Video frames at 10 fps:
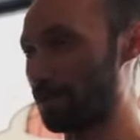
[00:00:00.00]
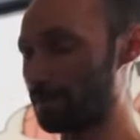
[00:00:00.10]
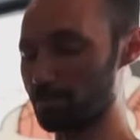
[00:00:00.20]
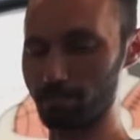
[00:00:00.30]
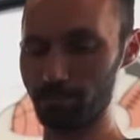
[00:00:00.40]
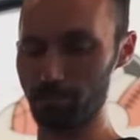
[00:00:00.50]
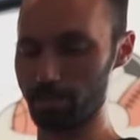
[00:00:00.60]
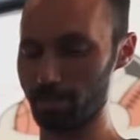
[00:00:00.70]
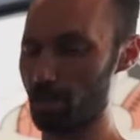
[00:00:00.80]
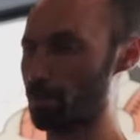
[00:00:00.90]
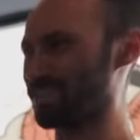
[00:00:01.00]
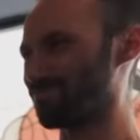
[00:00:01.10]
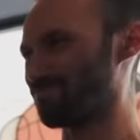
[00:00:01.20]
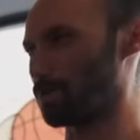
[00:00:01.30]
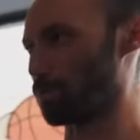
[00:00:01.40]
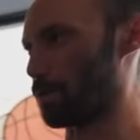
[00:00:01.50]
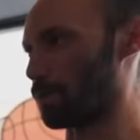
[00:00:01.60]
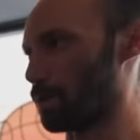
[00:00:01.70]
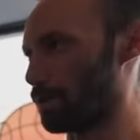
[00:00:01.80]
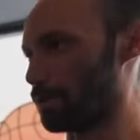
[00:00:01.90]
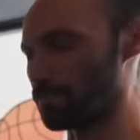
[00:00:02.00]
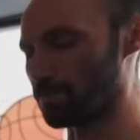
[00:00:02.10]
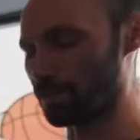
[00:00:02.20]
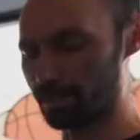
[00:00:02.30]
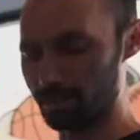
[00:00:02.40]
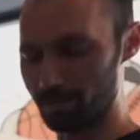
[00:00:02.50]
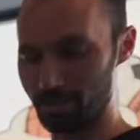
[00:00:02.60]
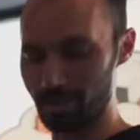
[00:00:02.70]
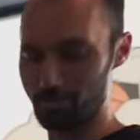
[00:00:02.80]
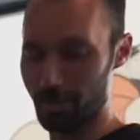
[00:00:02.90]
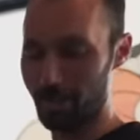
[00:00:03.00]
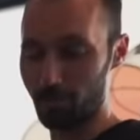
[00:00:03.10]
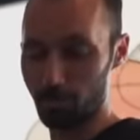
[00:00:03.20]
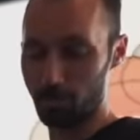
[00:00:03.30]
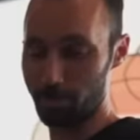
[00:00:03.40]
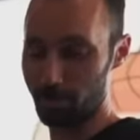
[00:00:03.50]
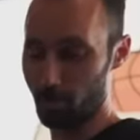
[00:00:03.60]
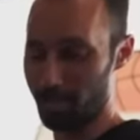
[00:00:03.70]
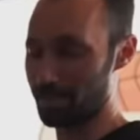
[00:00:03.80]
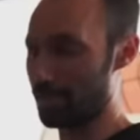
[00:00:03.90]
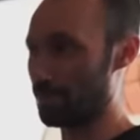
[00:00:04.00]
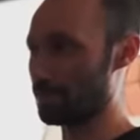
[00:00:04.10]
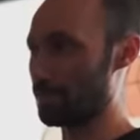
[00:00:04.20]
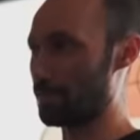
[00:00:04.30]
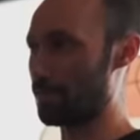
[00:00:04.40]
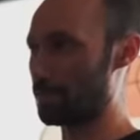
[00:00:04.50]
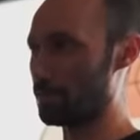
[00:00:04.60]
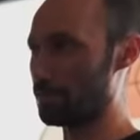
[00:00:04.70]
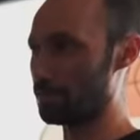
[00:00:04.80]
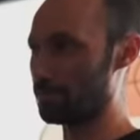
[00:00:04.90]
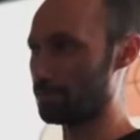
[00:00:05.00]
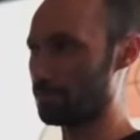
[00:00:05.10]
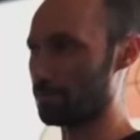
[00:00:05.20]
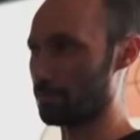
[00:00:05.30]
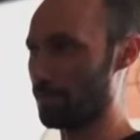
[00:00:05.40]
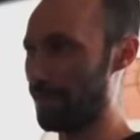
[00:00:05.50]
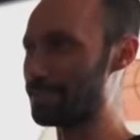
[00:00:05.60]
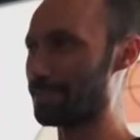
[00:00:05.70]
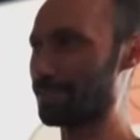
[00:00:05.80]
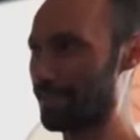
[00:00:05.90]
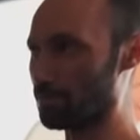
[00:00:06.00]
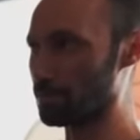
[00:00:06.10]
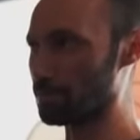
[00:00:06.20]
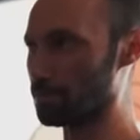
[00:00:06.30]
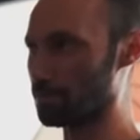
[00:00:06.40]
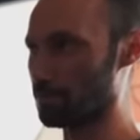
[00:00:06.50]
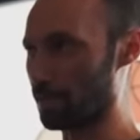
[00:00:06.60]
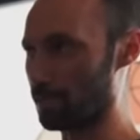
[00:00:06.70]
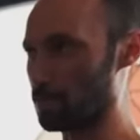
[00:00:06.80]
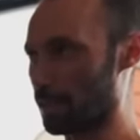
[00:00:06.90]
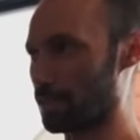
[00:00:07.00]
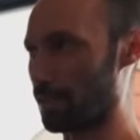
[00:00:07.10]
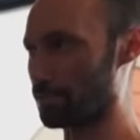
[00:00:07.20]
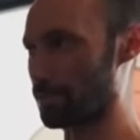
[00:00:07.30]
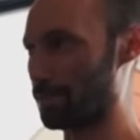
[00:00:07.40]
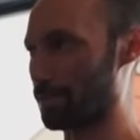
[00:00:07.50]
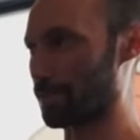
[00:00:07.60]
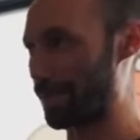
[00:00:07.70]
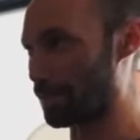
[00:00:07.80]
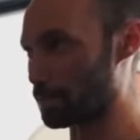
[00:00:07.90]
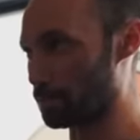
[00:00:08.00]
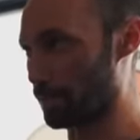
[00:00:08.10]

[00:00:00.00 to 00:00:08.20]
value. If you get lower, wah, wah, wah. My offer would be twenty-eight thousand seven hundred dollars where I take the gamble. So I'll give you twenty-eight thousand seven hundred dollars cash